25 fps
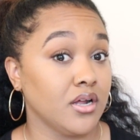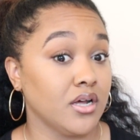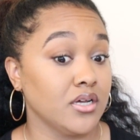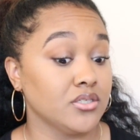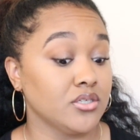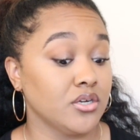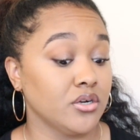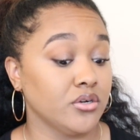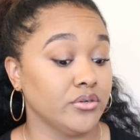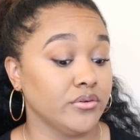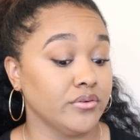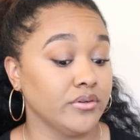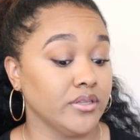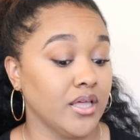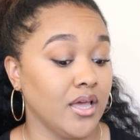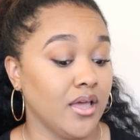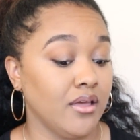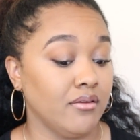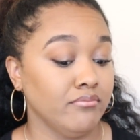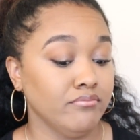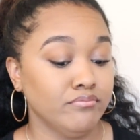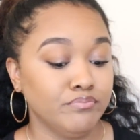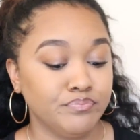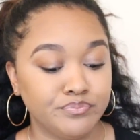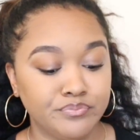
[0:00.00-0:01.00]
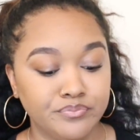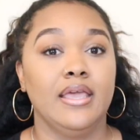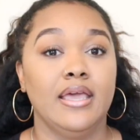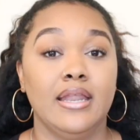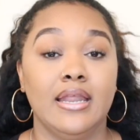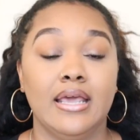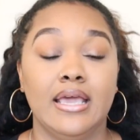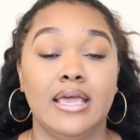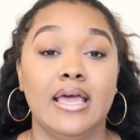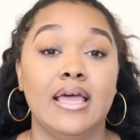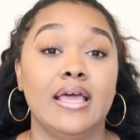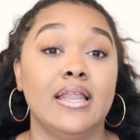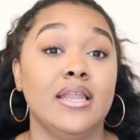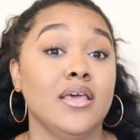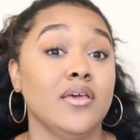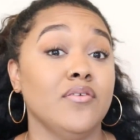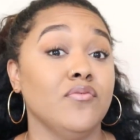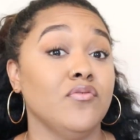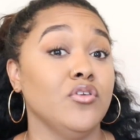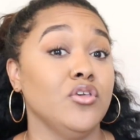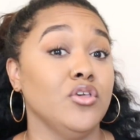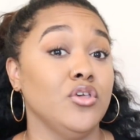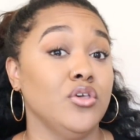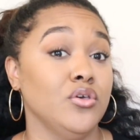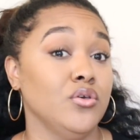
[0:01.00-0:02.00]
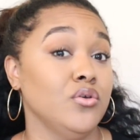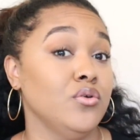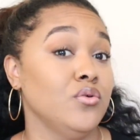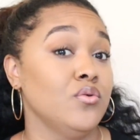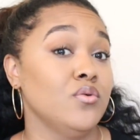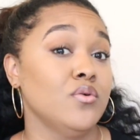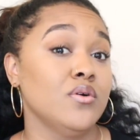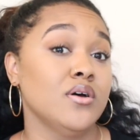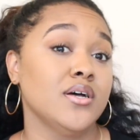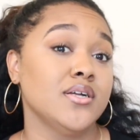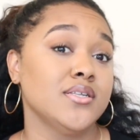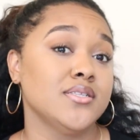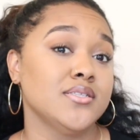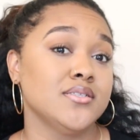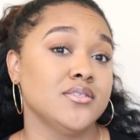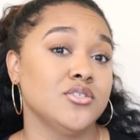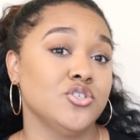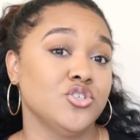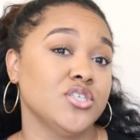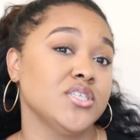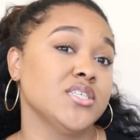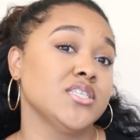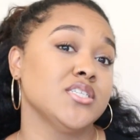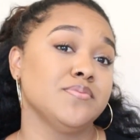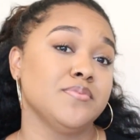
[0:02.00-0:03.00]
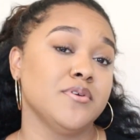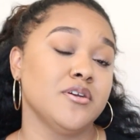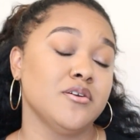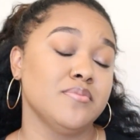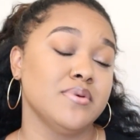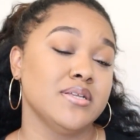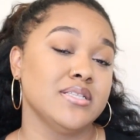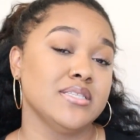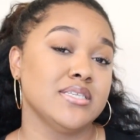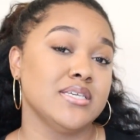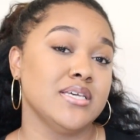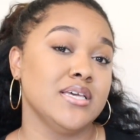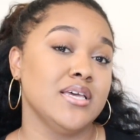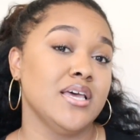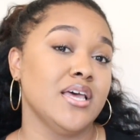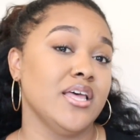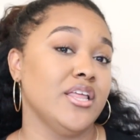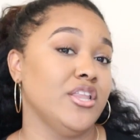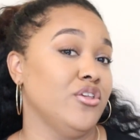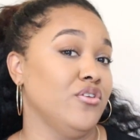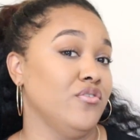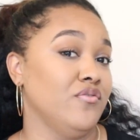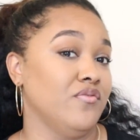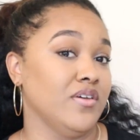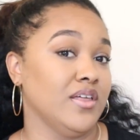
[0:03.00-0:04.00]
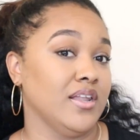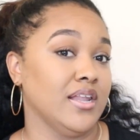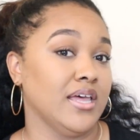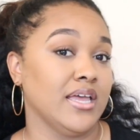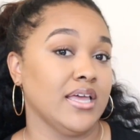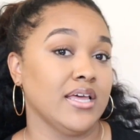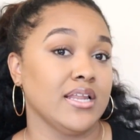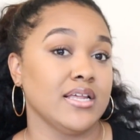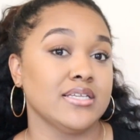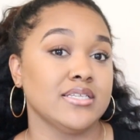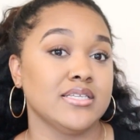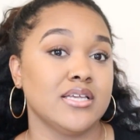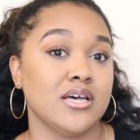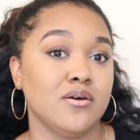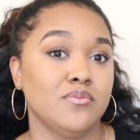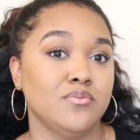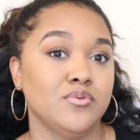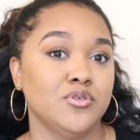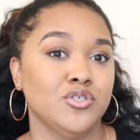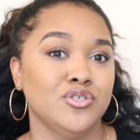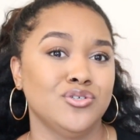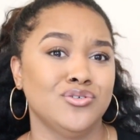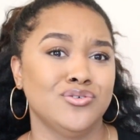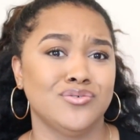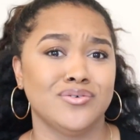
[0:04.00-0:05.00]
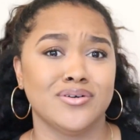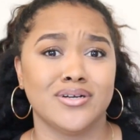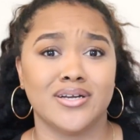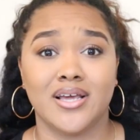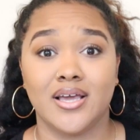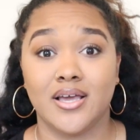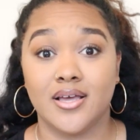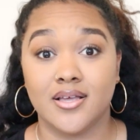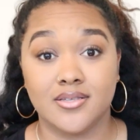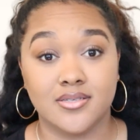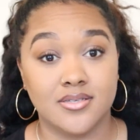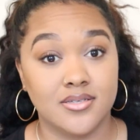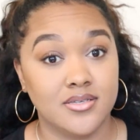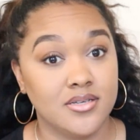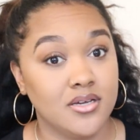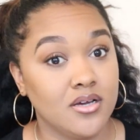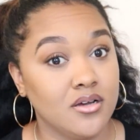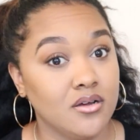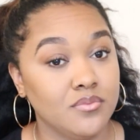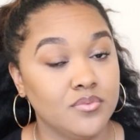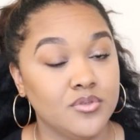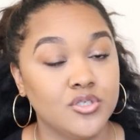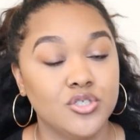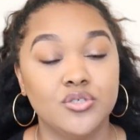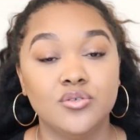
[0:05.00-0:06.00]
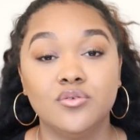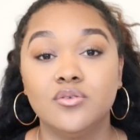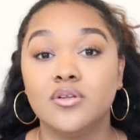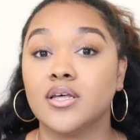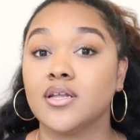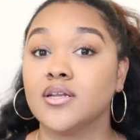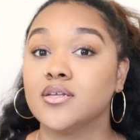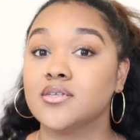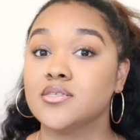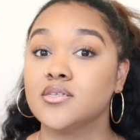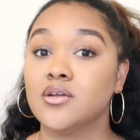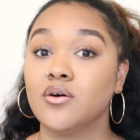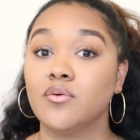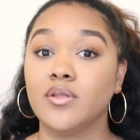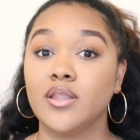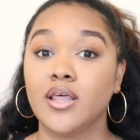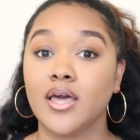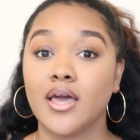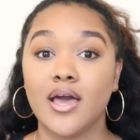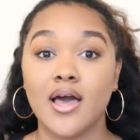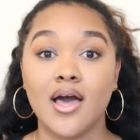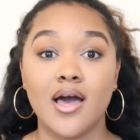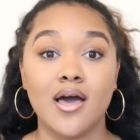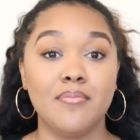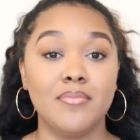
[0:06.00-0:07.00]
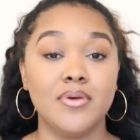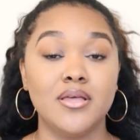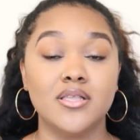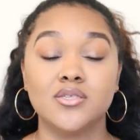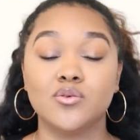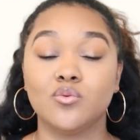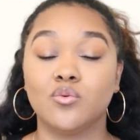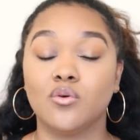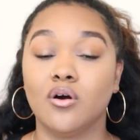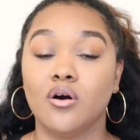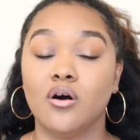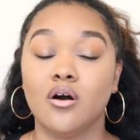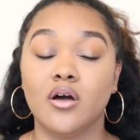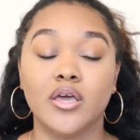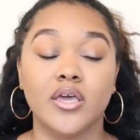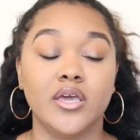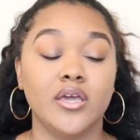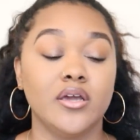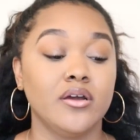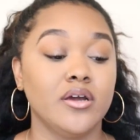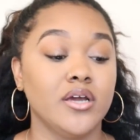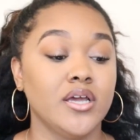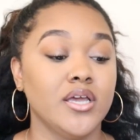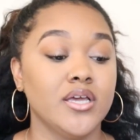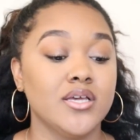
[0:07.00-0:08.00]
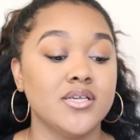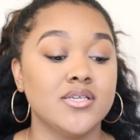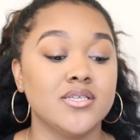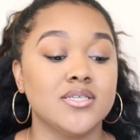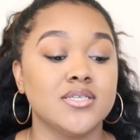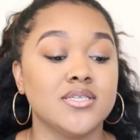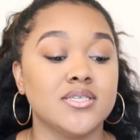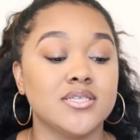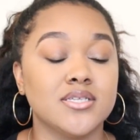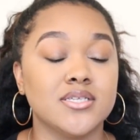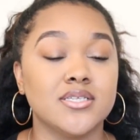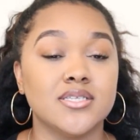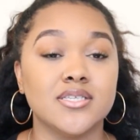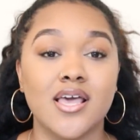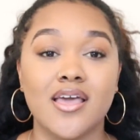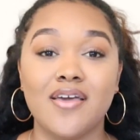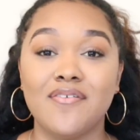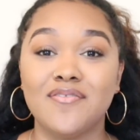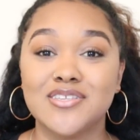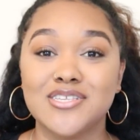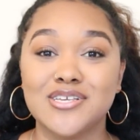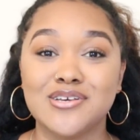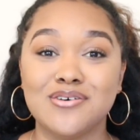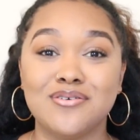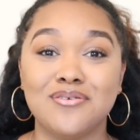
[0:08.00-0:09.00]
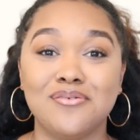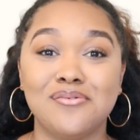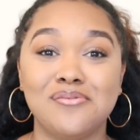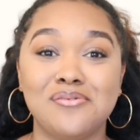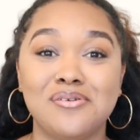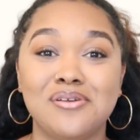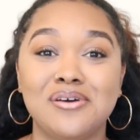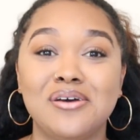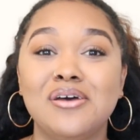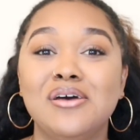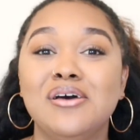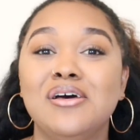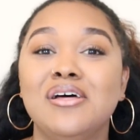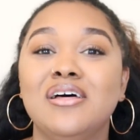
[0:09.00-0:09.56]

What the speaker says: I start doing that. And again, if you drink spearmint tea and you feel like it has helped you or it hasn't helped you, let us know in the comments. We're all curious. This is a safe zone.